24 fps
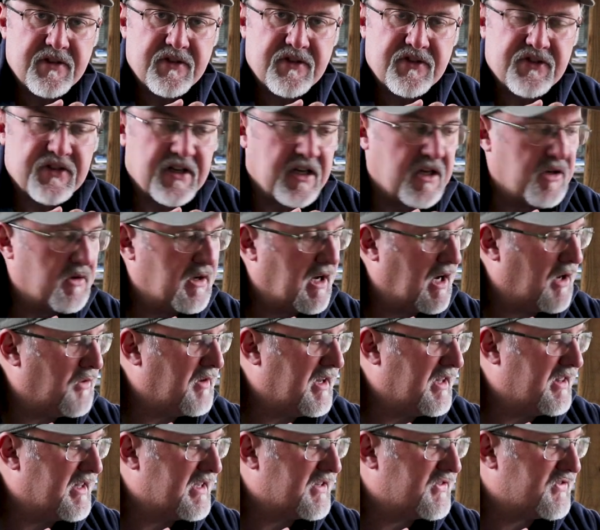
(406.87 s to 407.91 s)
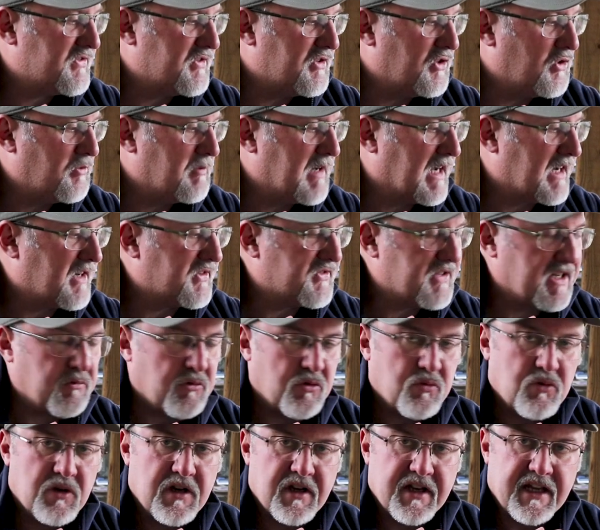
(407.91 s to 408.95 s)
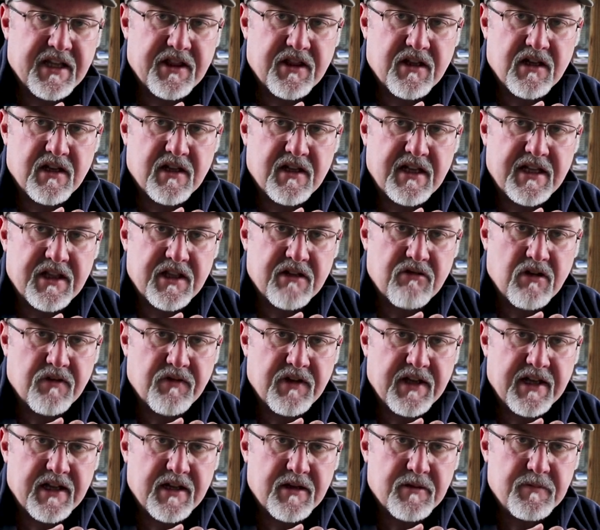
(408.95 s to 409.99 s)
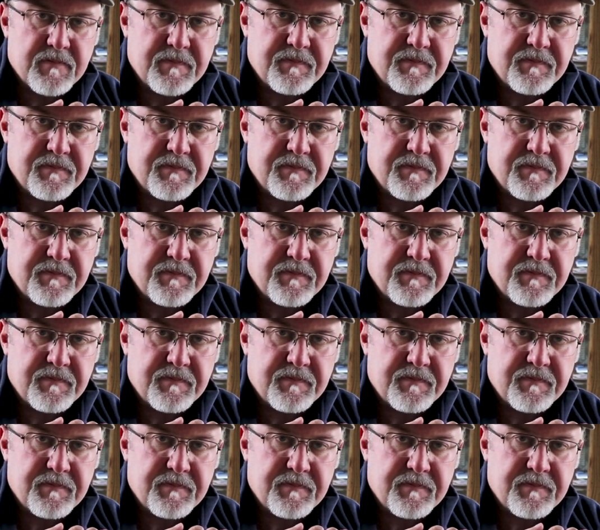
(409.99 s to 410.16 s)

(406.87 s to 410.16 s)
so only this new magazine will work in the in the Revere.